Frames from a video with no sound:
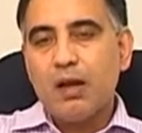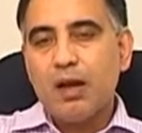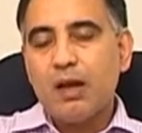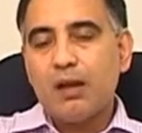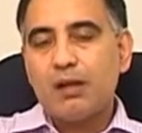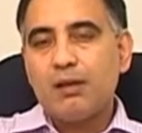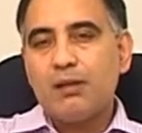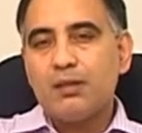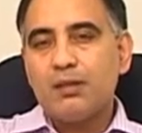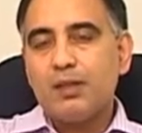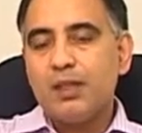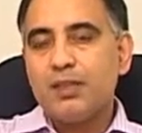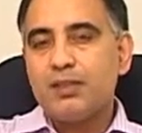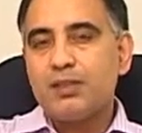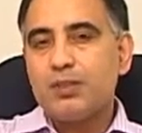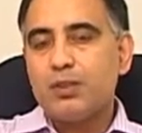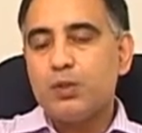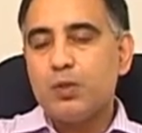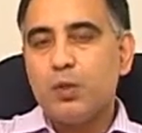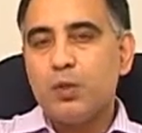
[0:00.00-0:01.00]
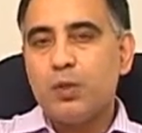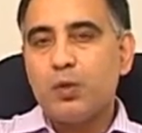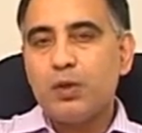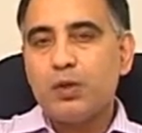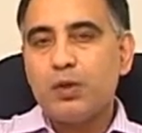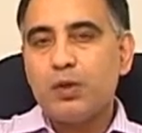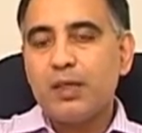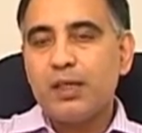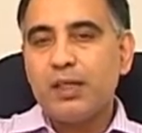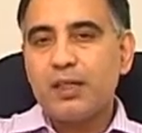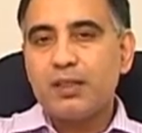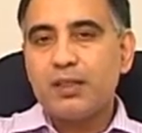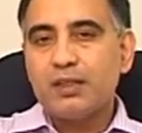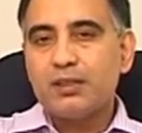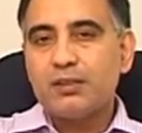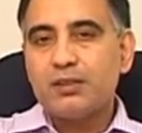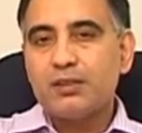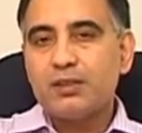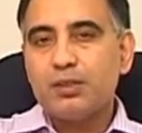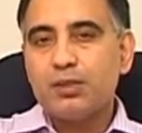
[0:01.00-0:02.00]
and there is no clear
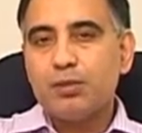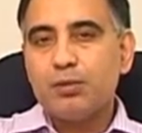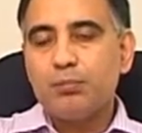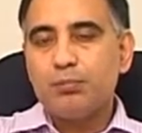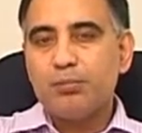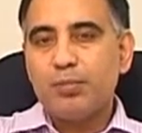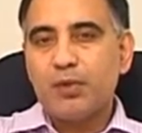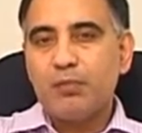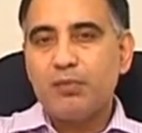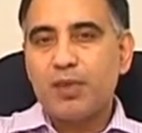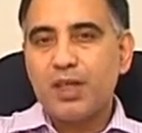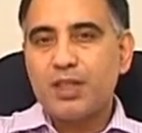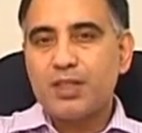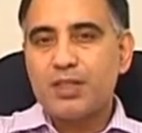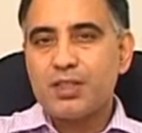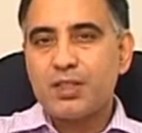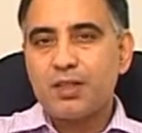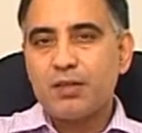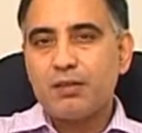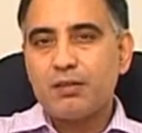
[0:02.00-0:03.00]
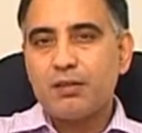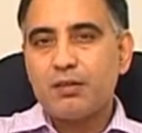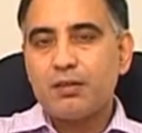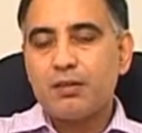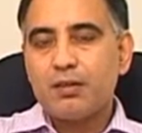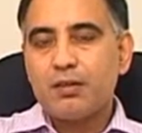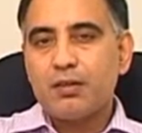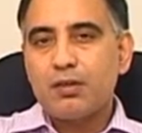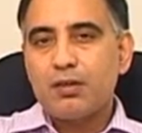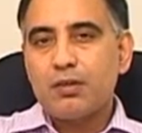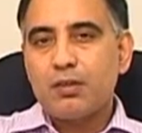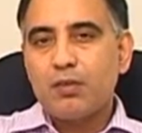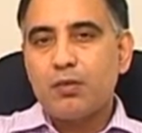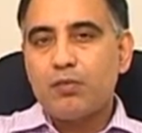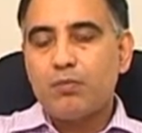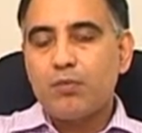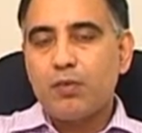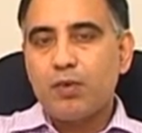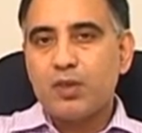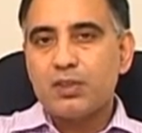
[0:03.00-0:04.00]
cut prevention
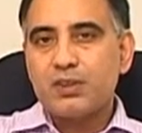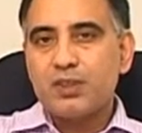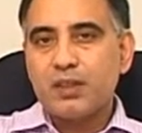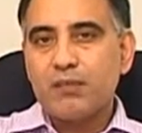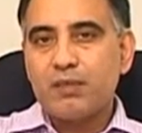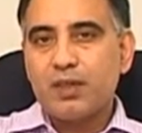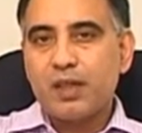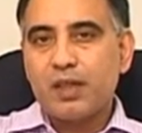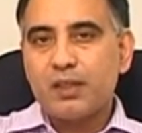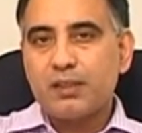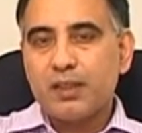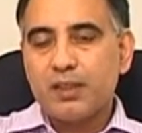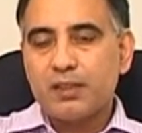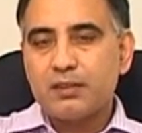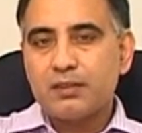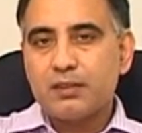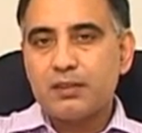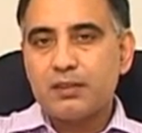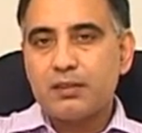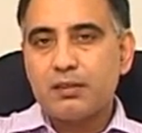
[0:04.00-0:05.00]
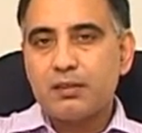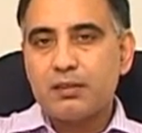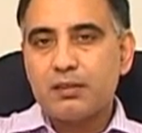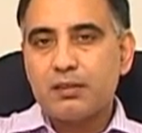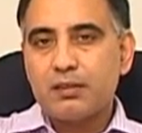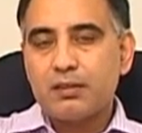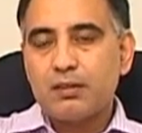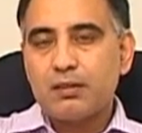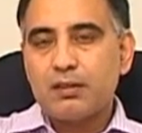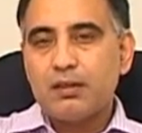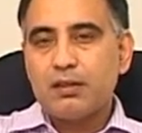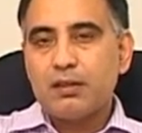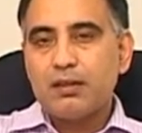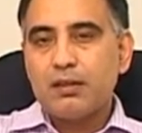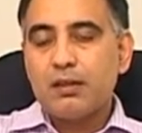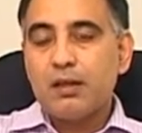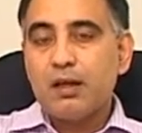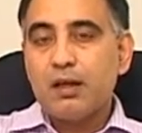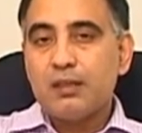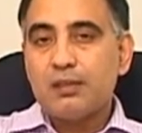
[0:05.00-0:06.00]
for cervical cancer
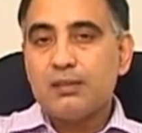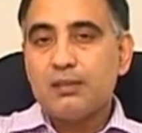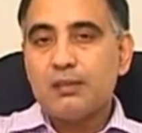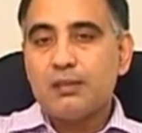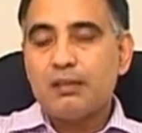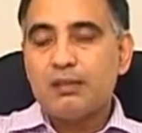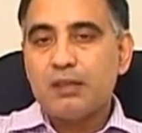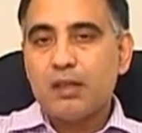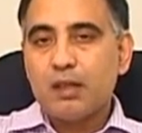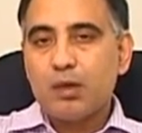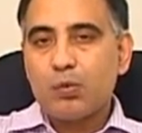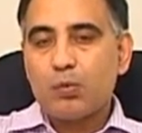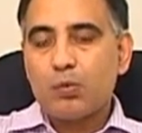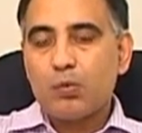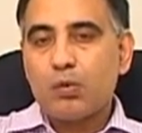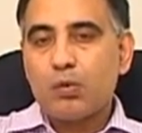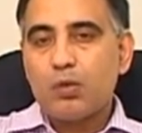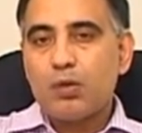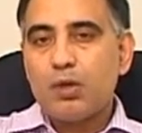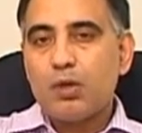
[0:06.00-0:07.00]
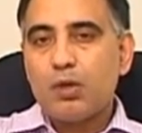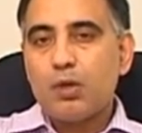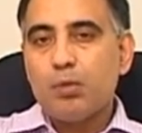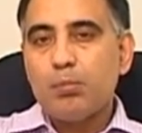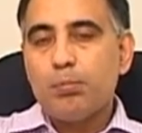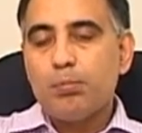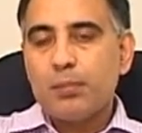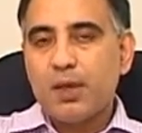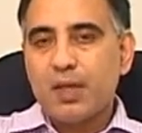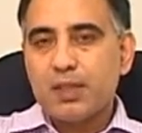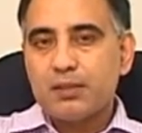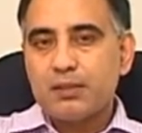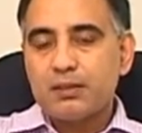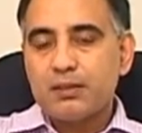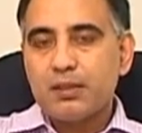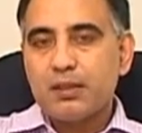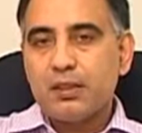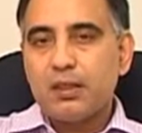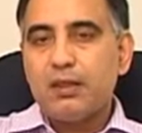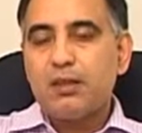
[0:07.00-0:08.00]
until now, but
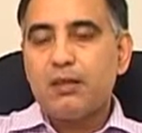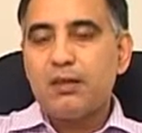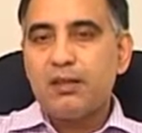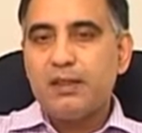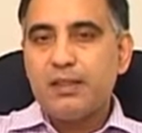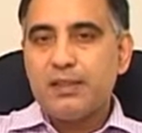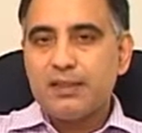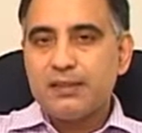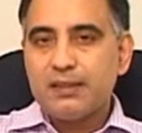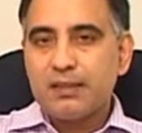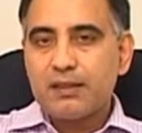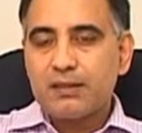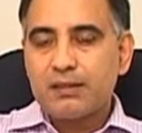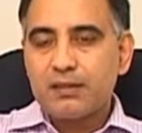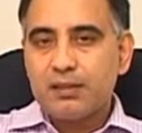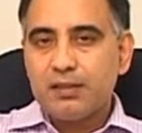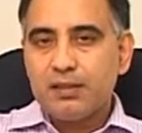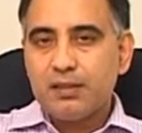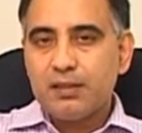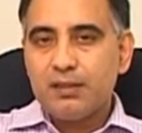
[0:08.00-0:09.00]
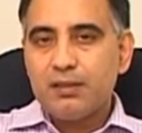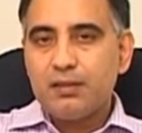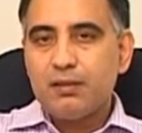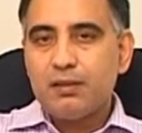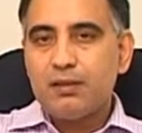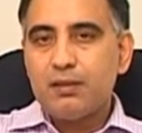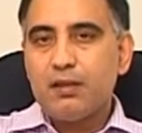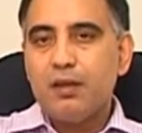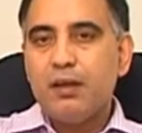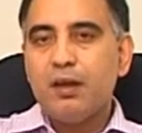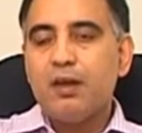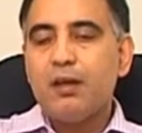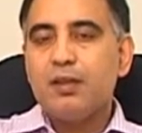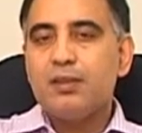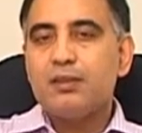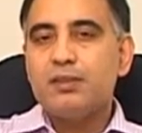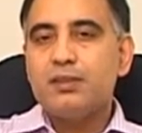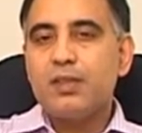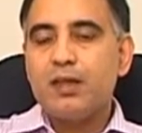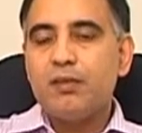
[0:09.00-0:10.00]
recently
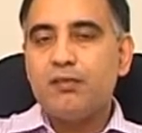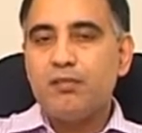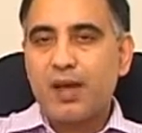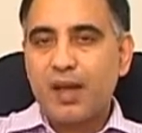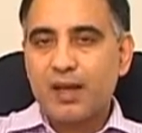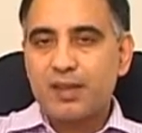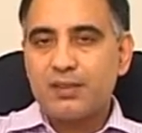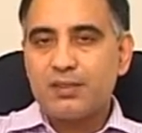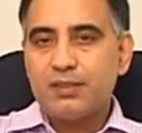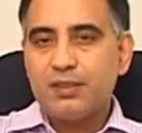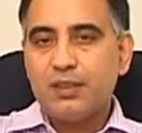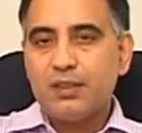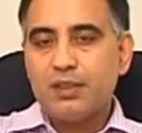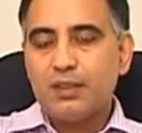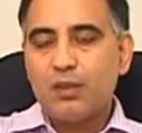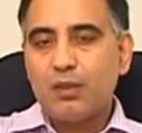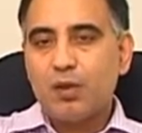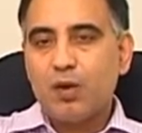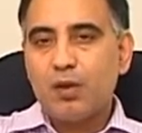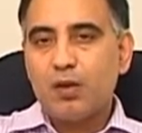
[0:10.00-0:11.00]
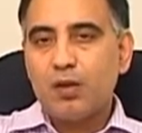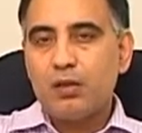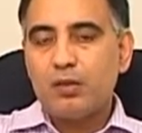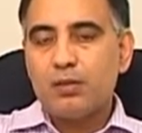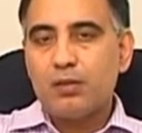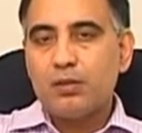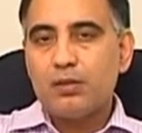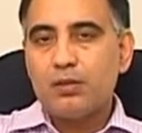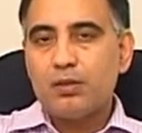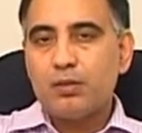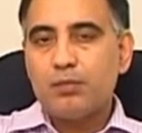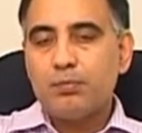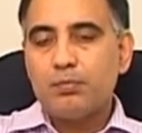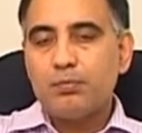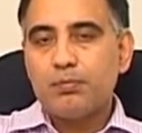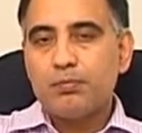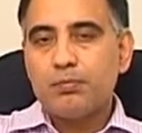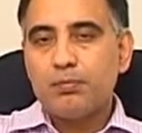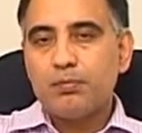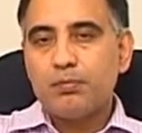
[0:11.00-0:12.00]
is a vaccine called uh,
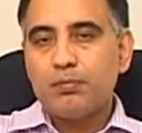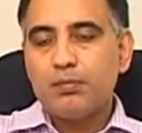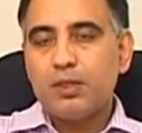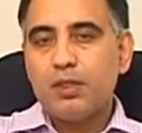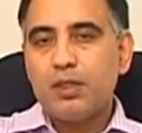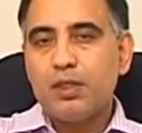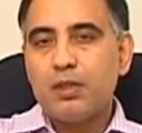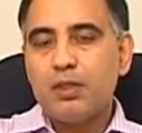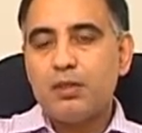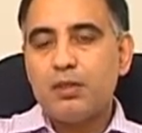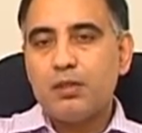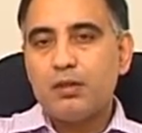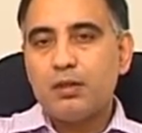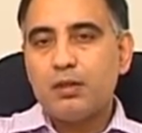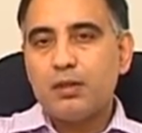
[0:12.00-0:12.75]
the